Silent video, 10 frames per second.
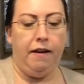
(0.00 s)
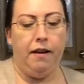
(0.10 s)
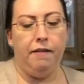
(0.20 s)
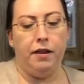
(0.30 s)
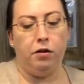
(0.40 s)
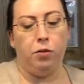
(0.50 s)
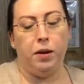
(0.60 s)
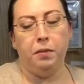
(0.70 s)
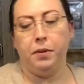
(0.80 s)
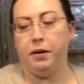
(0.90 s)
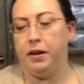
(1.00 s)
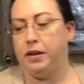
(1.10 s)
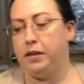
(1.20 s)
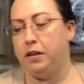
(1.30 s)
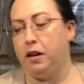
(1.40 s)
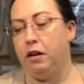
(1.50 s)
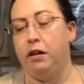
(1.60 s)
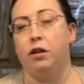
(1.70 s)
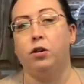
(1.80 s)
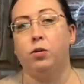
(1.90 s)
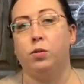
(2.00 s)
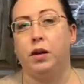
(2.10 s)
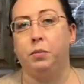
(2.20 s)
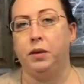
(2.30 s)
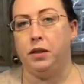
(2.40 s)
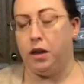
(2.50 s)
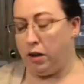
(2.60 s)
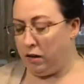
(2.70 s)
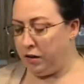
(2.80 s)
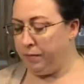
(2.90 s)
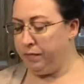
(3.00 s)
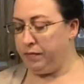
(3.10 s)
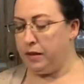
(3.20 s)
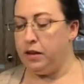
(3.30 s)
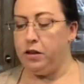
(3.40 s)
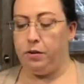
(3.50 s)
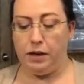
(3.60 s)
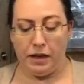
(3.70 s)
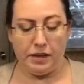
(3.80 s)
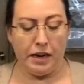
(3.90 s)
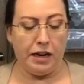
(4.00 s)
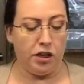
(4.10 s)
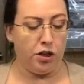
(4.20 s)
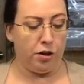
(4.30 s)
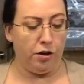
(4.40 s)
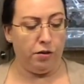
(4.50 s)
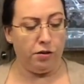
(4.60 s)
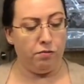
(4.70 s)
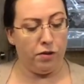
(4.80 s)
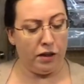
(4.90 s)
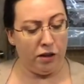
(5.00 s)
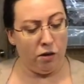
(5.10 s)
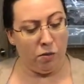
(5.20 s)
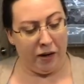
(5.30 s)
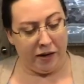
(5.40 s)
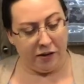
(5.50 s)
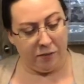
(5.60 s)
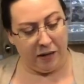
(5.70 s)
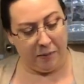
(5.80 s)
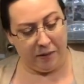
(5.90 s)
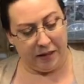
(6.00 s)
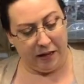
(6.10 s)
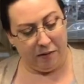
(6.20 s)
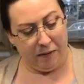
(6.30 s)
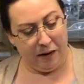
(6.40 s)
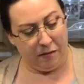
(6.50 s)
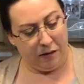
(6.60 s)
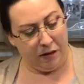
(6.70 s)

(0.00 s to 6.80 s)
And then cranberries are incredibly tart. You need to add sugar. There's really no way to be able to get around